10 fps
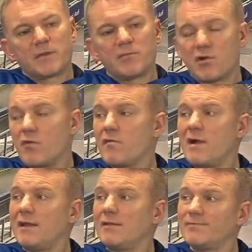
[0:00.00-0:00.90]

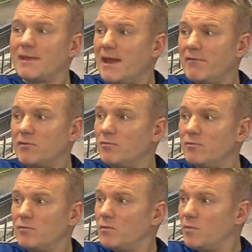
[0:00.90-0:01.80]
profile that
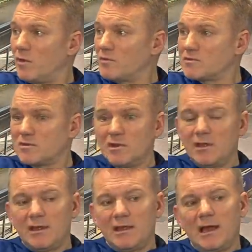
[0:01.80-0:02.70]
Everton wants.
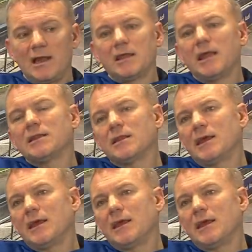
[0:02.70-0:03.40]
And I think